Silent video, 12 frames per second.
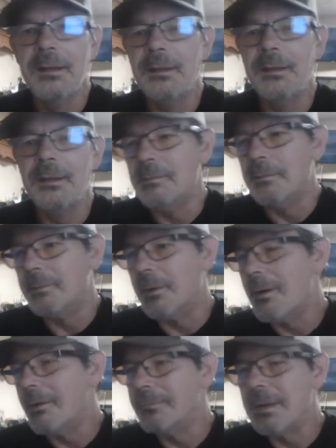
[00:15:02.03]
brake
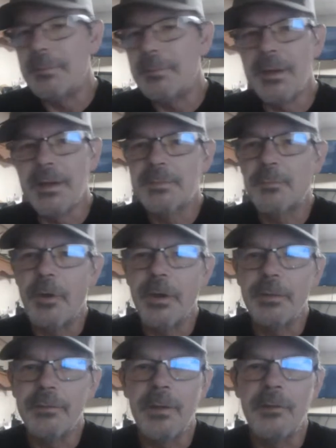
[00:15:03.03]
light was on.
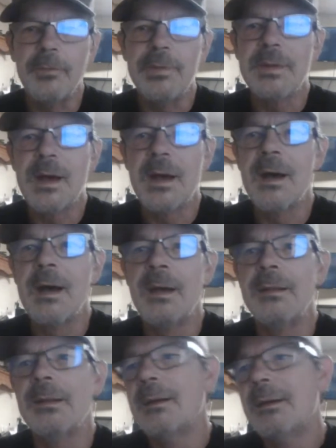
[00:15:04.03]
And I'm like, man, I
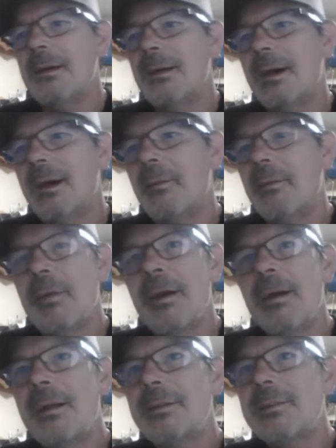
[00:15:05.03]
just got this thing out of the
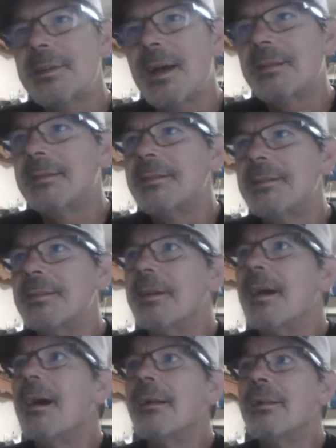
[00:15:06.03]
shop in July,
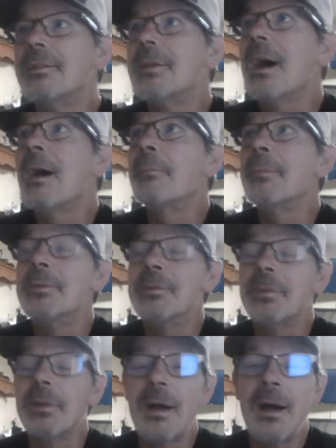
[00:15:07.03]
and here we are in
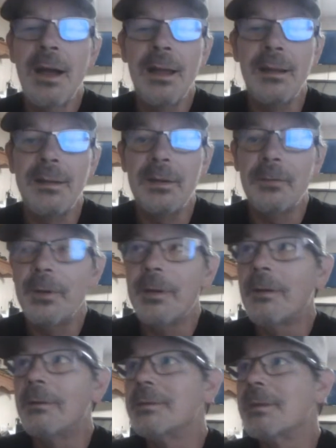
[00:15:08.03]
September, getting close to
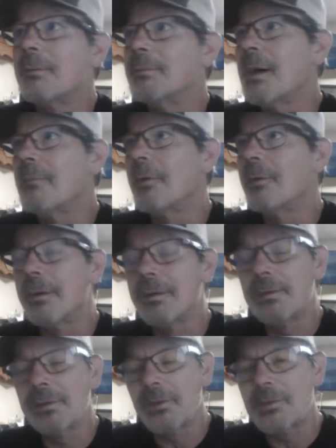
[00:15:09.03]
the end of the month. I got
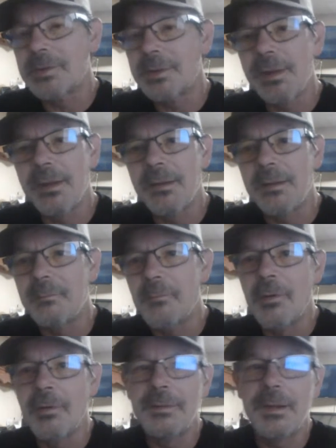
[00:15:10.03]
to put it back into the
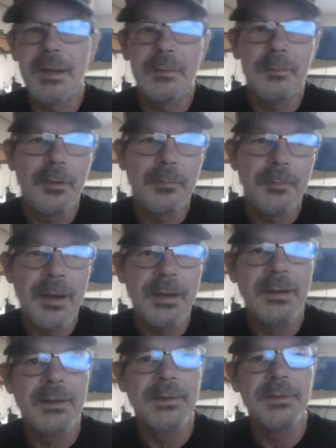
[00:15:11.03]
shop, find out what's going
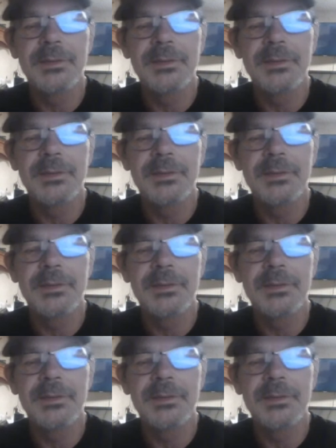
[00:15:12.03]
on.